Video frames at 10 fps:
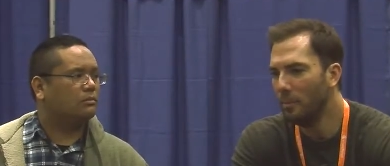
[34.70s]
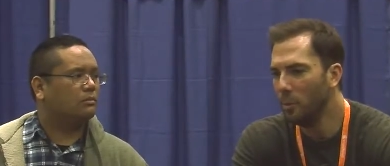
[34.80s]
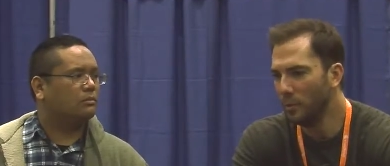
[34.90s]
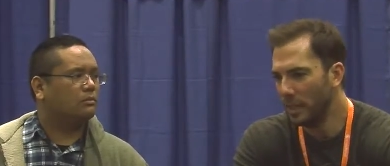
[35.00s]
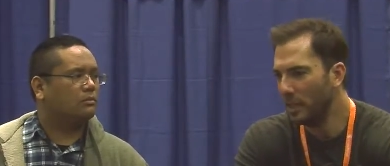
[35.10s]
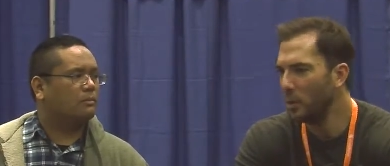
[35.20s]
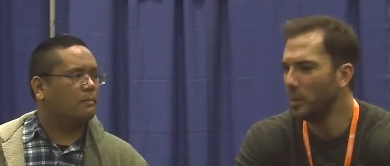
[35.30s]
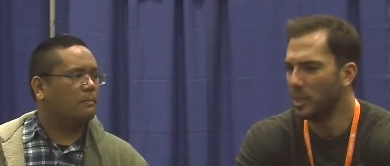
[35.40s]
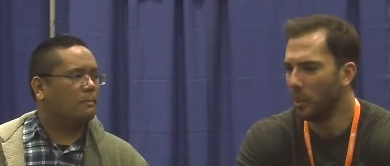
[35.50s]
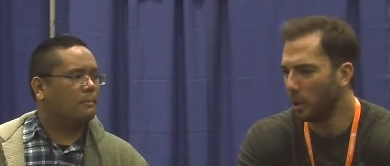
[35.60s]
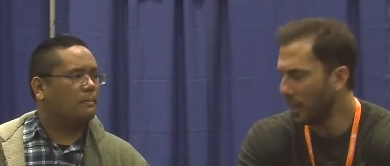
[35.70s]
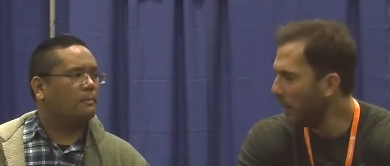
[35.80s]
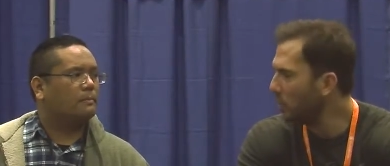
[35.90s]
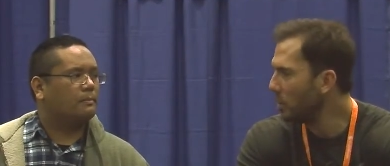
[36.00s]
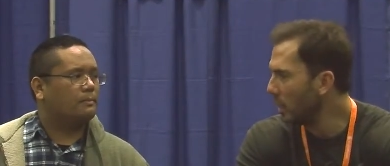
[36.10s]
Speaker 1: moved into doing some
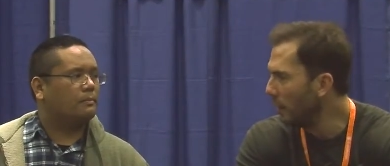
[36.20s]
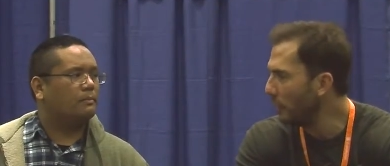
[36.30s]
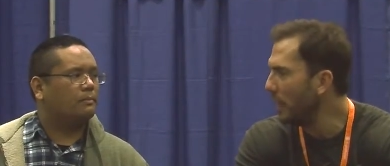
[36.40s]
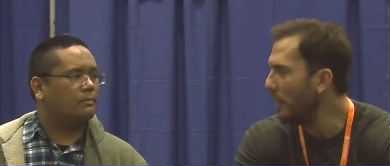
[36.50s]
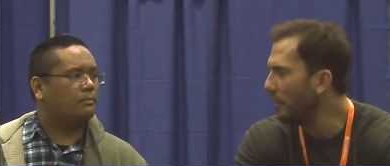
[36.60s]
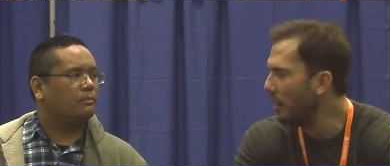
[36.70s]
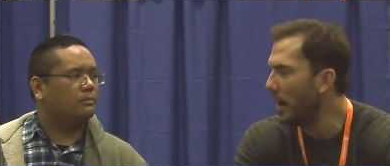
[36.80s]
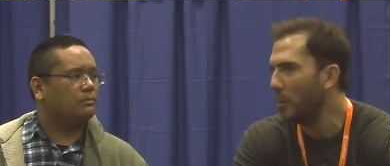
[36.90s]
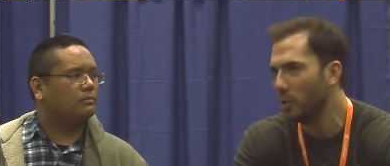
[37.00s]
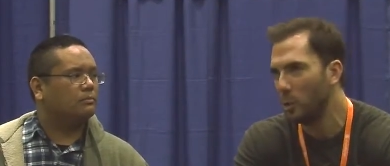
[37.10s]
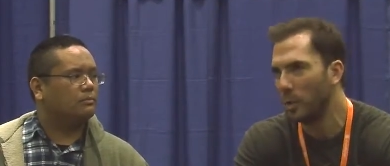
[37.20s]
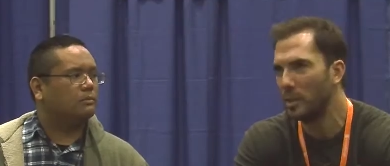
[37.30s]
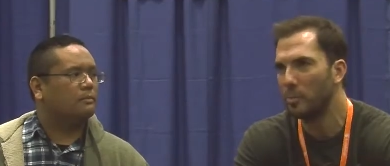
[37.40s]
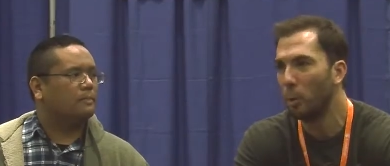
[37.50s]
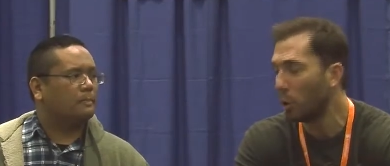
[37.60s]
on-camera stuff, and then I was doing
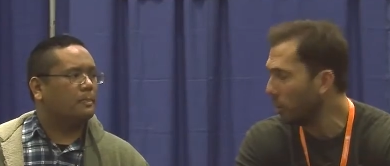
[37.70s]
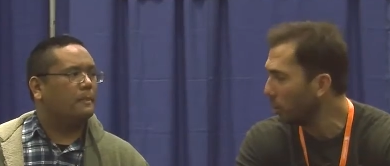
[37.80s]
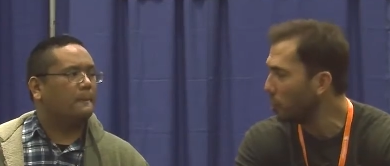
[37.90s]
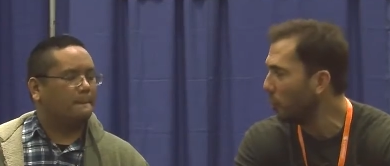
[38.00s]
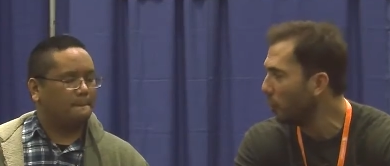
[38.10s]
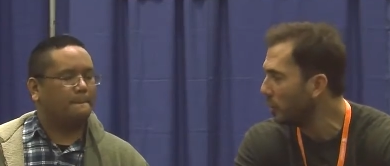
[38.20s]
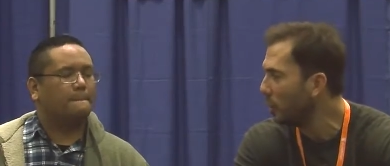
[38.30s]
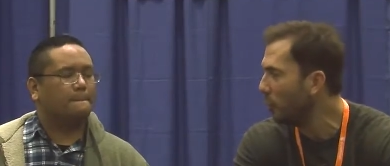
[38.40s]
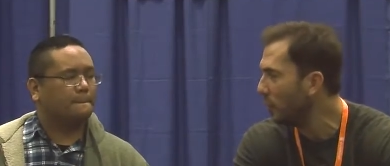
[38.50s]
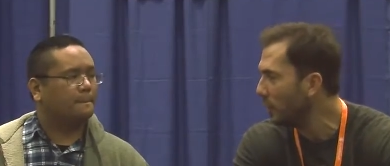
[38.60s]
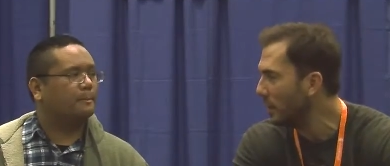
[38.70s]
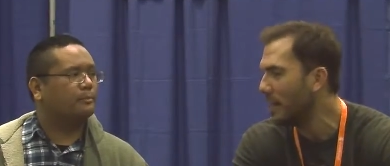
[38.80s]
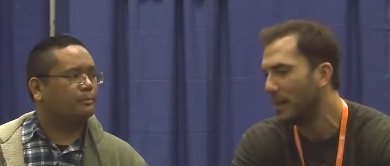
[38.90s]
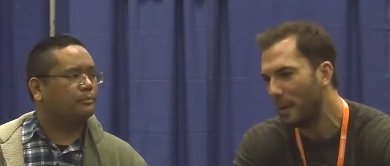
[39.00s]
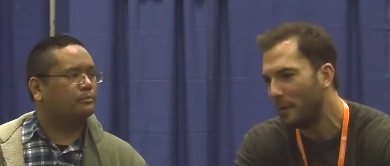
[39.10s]
more commercial voiceover, and
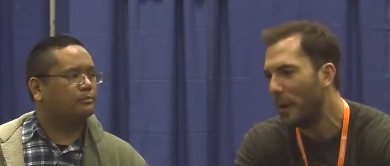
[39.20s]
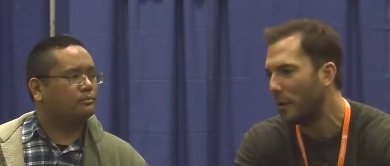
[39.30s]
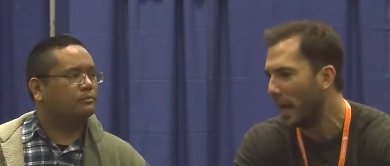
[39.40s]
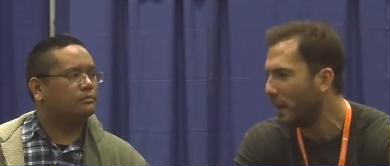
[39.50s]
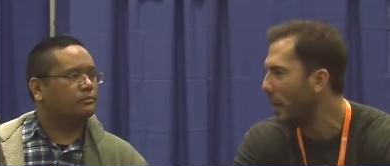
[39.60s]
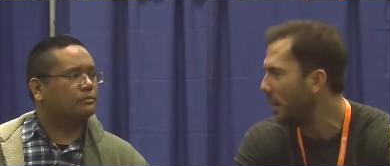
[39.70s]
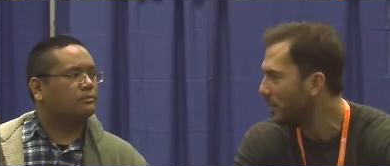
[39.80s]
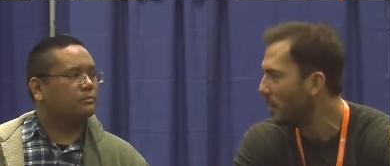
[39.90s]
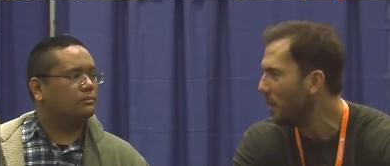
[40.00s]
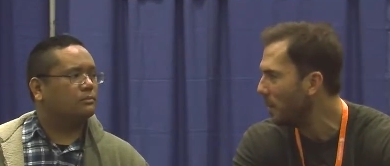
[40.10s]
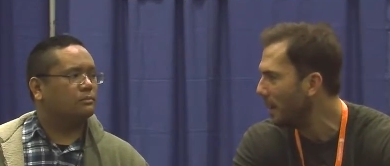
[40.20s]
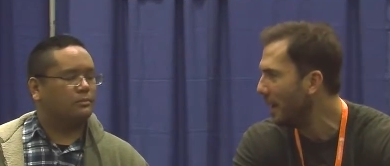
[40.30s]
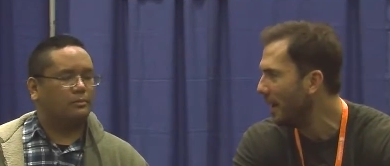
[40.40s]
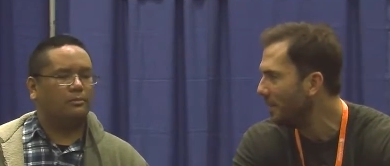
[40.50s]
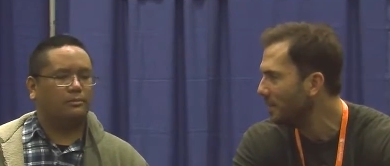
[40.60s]
then found anime. So
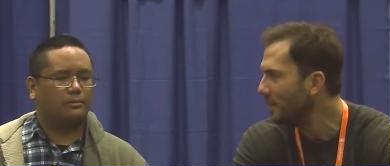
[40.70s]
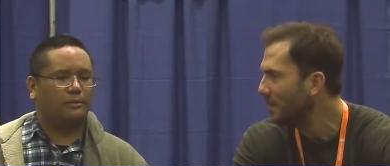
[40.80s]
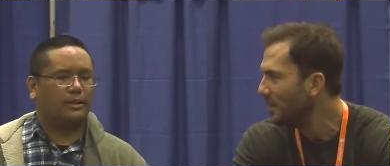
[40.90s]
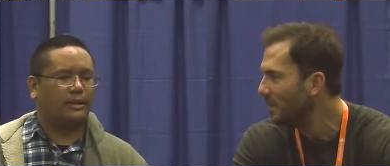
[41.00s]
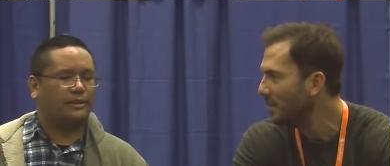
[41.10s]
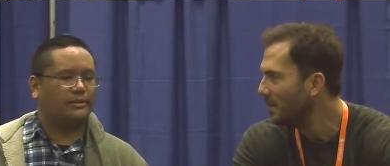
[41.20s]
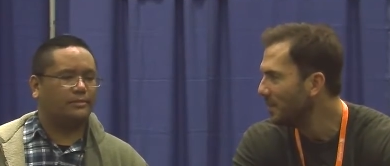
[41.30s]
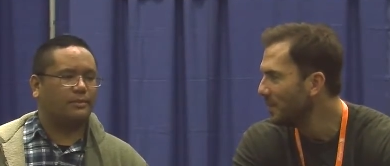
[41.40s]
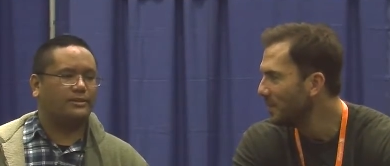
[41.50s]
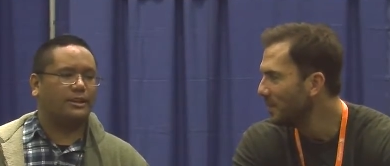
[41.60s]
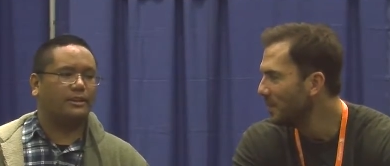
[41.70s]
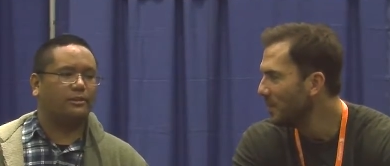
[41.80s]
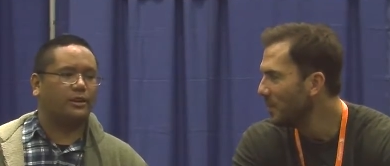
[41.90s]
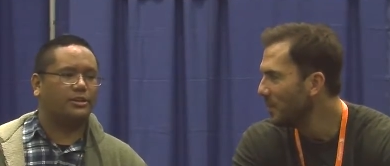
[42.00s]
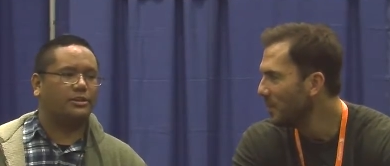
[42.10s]
Speaker 2: yeah. Nice. My second
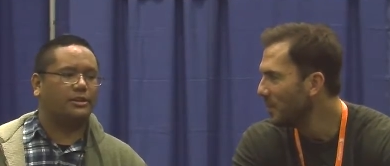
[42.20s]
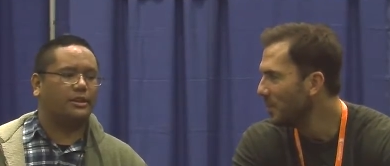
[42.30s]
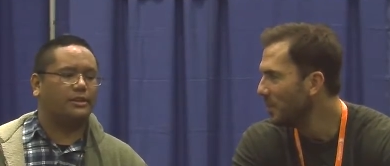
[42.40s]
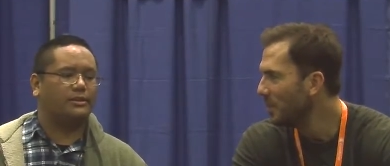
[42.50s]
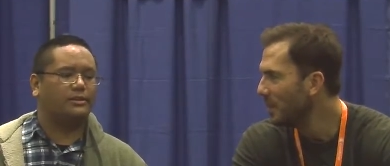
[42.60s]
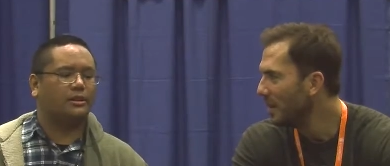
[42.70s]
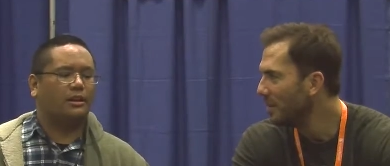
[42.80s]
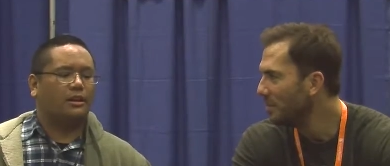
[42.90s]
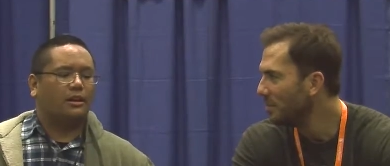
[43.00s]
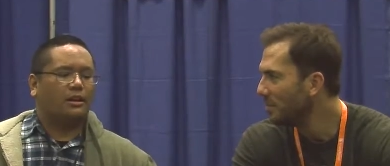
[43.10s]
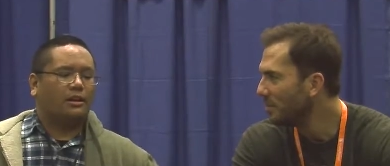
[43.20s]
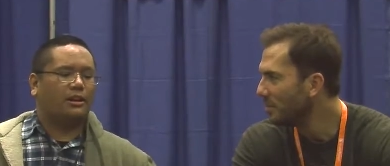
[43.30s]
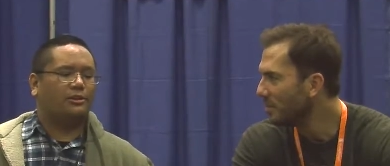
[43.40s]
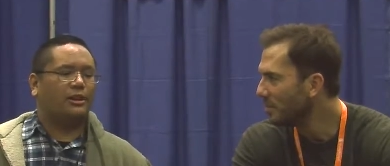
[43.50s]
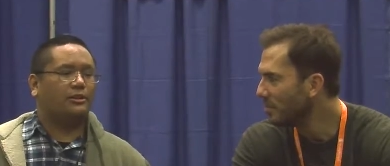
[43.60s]
question is,
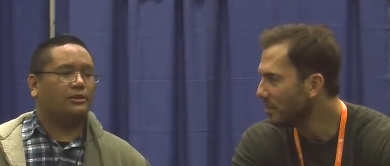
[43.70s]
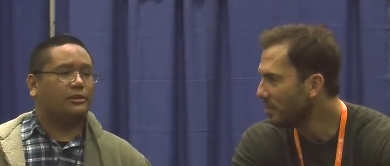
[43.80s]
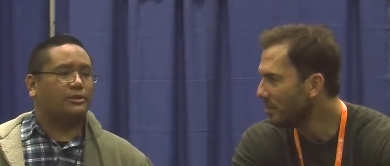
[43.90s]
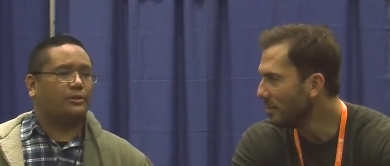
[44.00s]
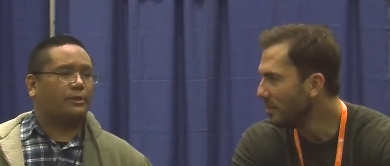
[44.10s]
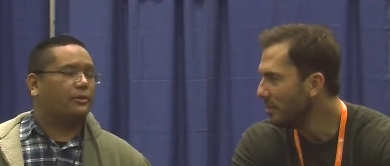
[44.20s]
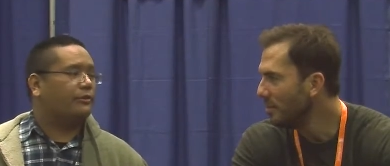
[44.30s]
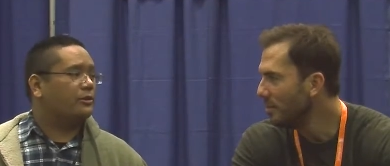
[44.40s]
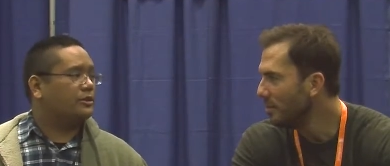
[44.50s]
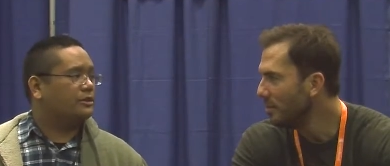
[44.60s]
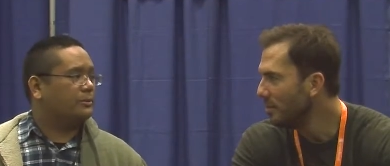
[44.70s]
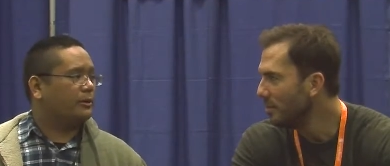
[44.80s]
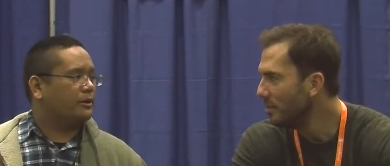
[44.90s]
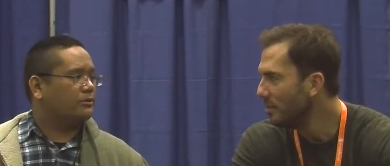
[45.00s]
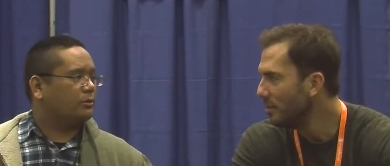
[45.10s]
can you describe your first
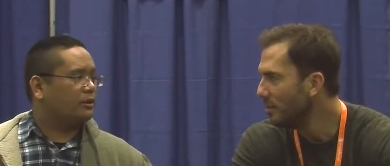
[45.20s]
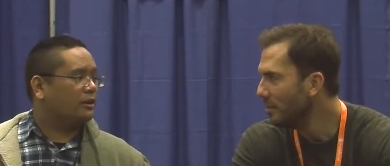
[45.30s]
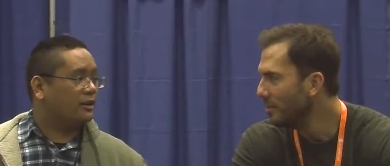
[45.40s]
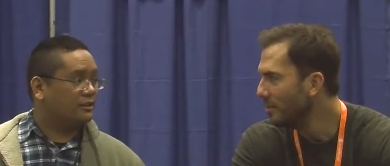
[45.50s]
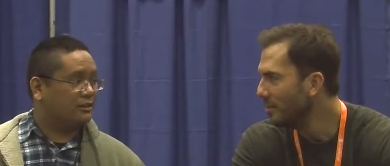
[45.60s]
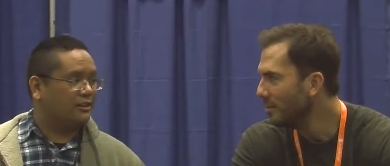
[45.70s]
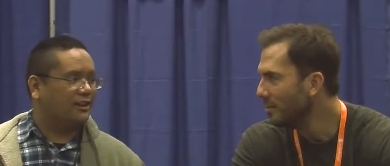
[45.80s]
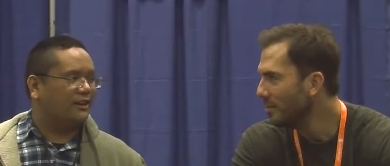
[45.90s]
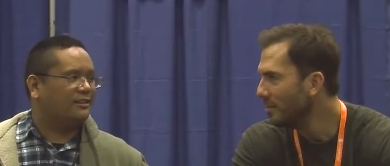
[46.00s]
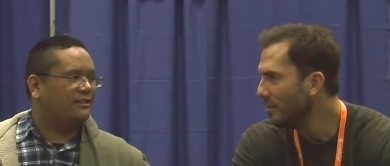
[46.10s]
experience working on Clannad?